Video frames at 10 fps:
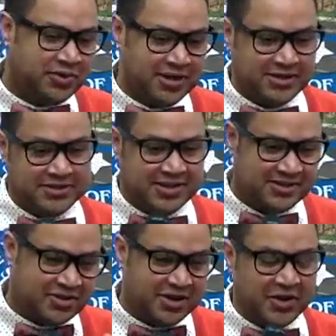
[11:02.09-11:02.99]
things
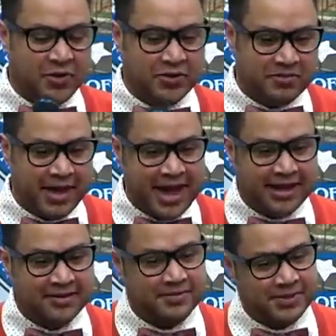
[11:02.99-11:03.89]
trying to hold them
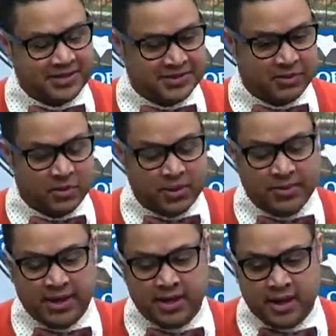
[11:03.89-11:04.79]
back because they were
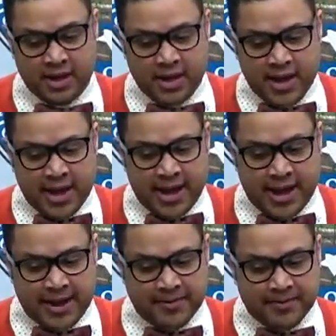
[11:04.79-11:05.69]
women.
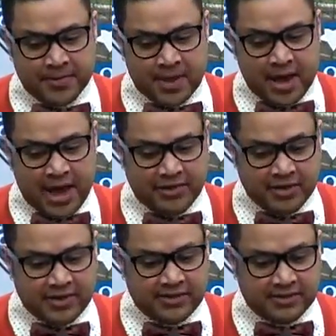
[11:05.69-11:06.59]
I
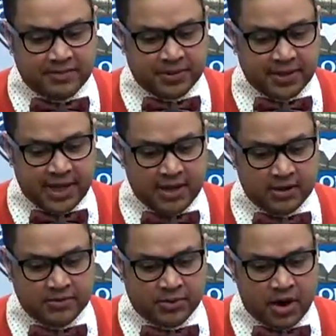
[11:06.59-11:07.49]
think that the play
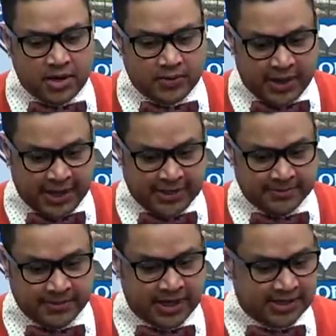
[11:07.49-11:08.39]
on Broadway,
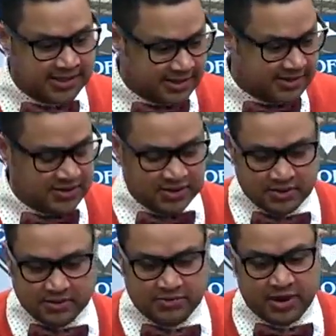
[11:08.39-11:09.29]
and I said this to
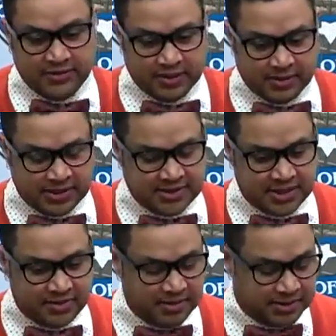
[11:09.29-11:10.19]
you privately, but I'll say
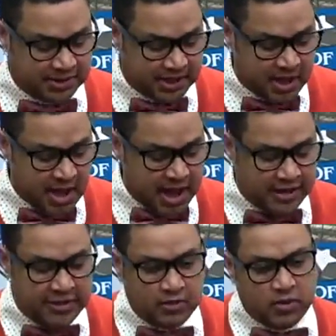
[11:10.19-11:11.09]
it publicly, I
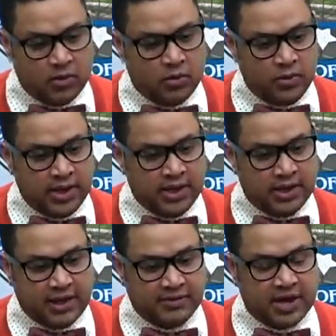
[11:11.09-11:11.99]
think what we
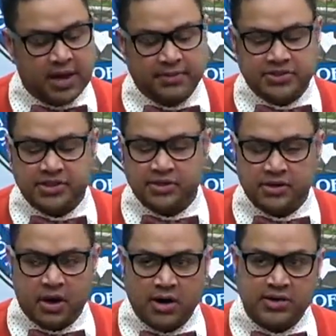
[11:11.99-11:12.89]
have accomplished here in
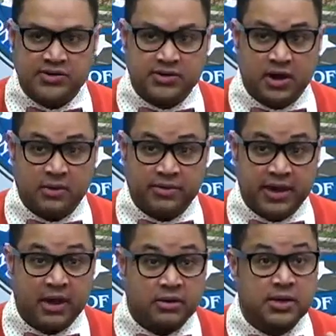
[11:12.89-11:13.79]
Arkansas
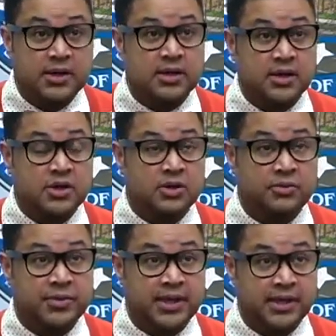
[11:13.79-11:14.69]
without, you know,
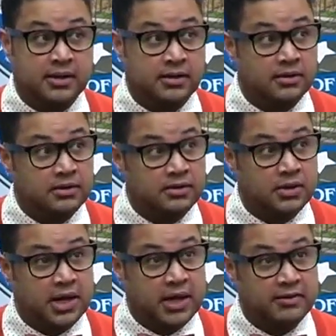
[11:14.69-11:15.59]
being
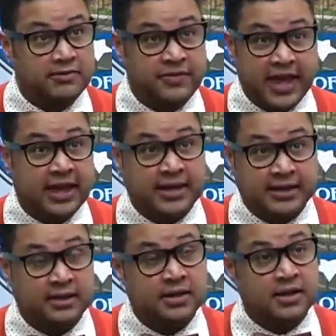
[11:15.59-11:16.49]

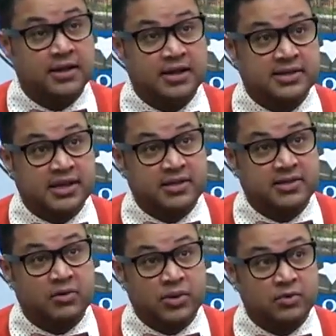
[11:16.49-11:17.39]
vain, is I think
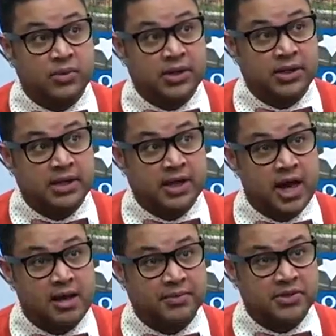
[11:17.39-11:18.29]
that we really
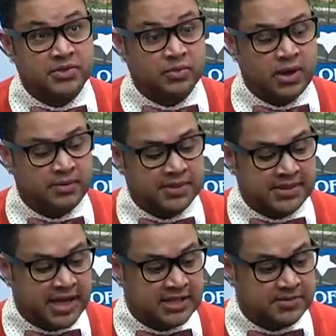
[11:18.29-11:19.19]
accomplished what Ms.
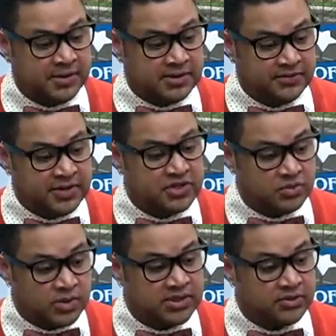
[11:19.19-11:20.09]
Hansberry's
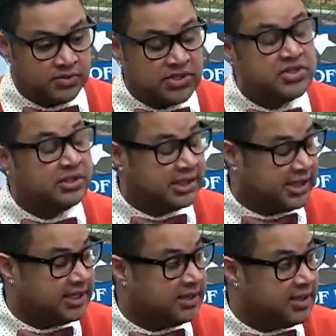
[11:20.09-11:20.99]
vision was
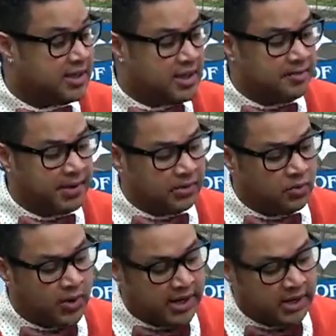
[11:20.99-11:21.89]
originally. But
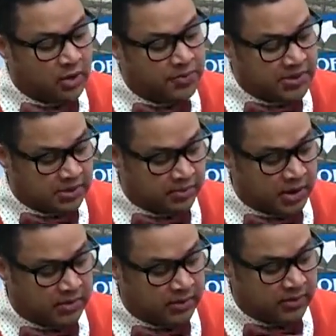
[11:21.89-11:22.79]
when it opened on
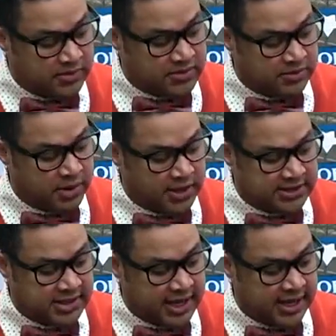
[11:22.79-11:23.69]
Broadway with Mr.
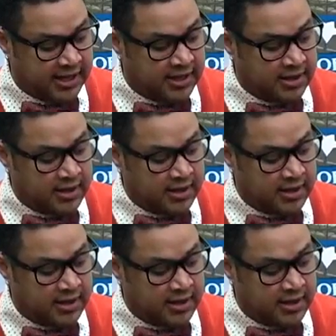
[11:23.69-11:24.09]
Pottier,